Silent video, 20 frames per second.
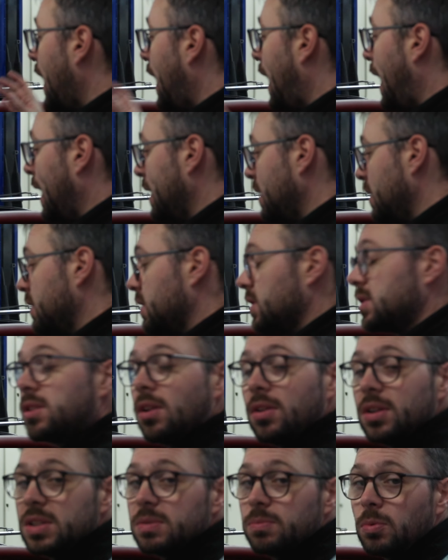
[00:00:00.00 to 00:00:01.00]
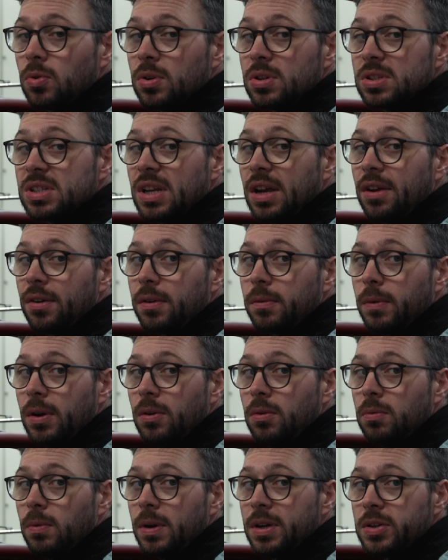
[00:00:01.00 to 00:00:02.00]
and a slightly smaller steering
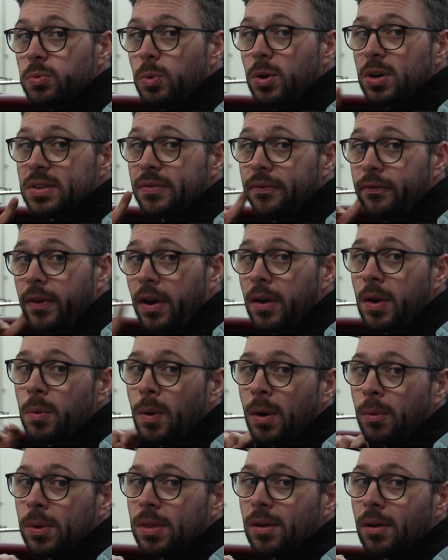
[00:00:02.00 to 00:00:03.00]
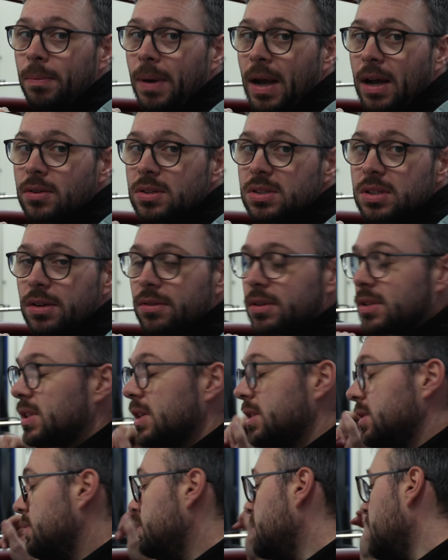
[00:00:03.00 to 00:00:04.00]
wheel, which works very well with our power steering
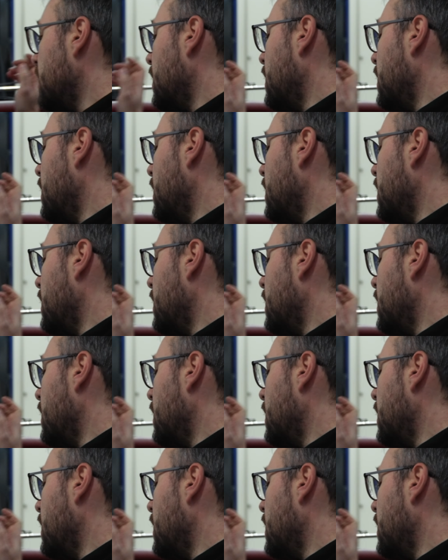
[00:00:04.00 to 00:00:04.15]
system,